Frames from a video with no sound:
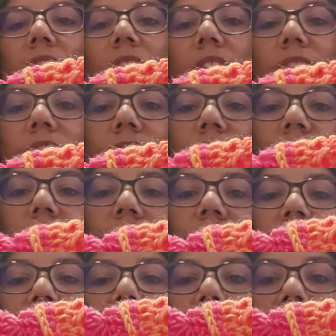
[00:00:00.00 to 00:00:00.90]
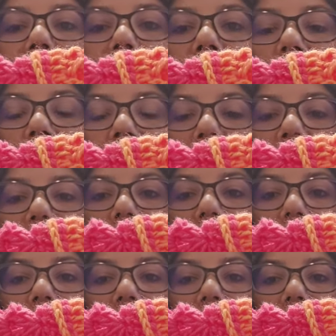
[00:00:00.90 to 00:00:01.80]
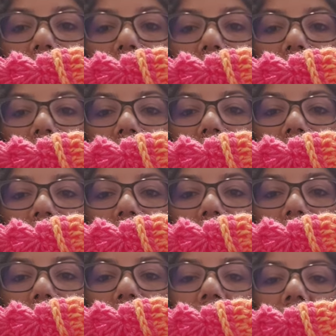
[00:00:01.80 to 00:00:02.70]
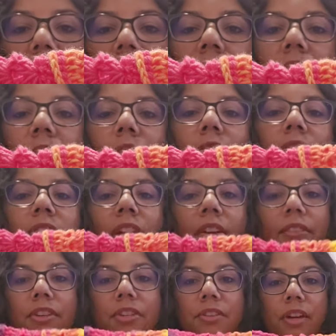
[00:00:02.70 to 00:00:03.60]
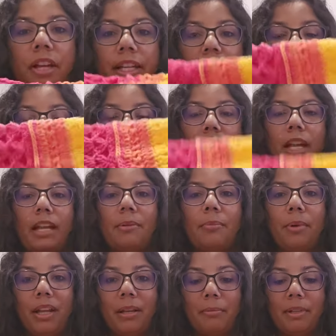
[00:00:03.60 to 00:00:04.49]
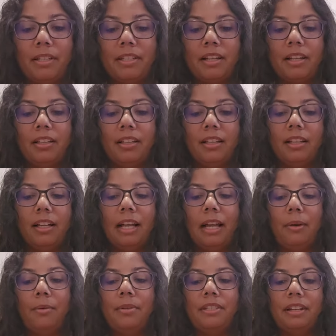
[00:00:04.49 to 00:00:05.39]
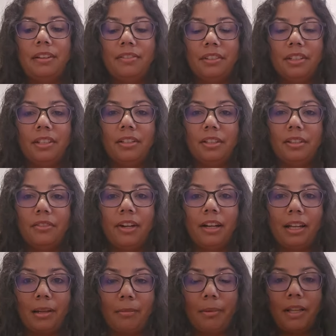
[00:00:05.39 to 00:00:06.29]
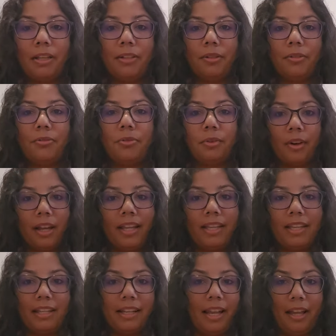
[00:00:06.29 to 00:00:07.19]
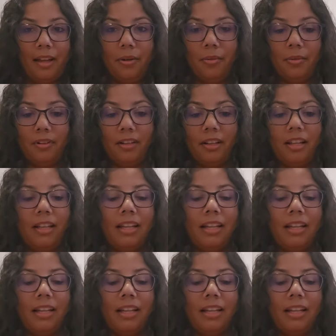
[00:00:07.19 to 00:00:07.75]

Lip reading: It's very, very good yarn. So if you've never tried out Lion Brand Mandala, I would definitely recommend you trying it out